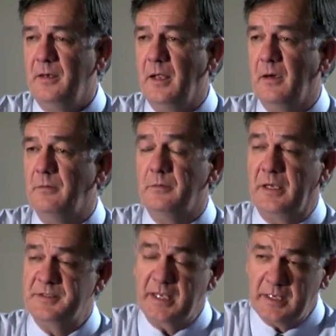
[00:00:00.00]
Now,
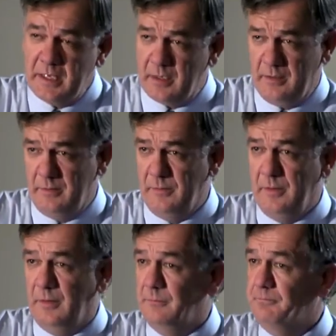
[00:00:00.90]
I say again,
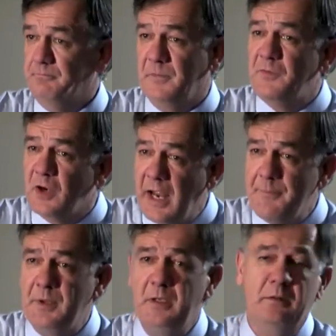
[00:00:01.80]
if you're
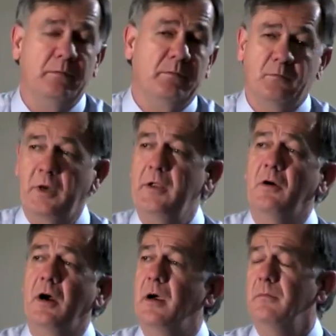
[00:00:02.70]
happy the way
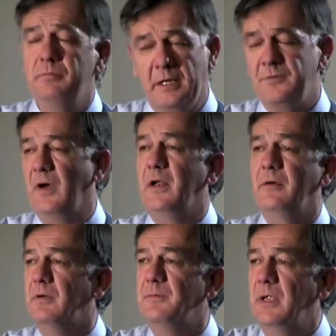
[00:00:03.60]
you are, that's fine
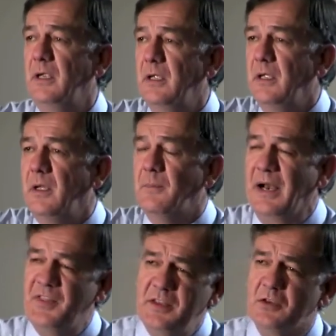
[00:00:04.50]
with me.
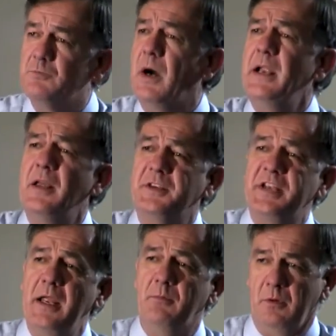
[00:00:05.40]
But I think there's money on the
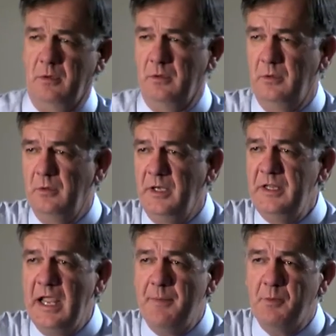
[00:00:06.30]
table in
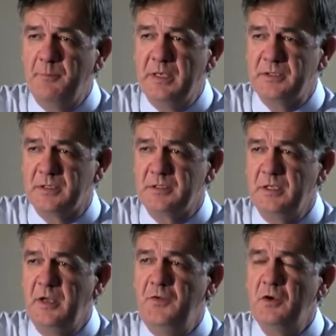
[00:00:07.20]
the apple business
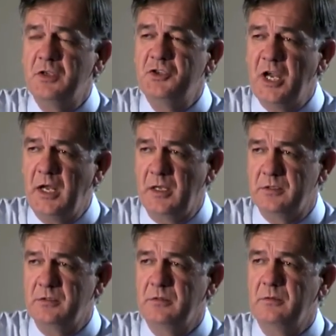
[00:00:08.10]
if you can
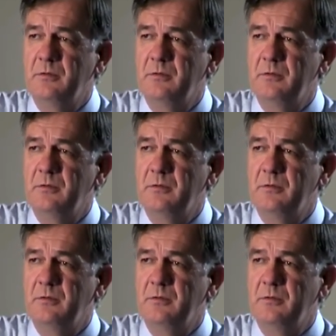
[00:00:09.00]
change,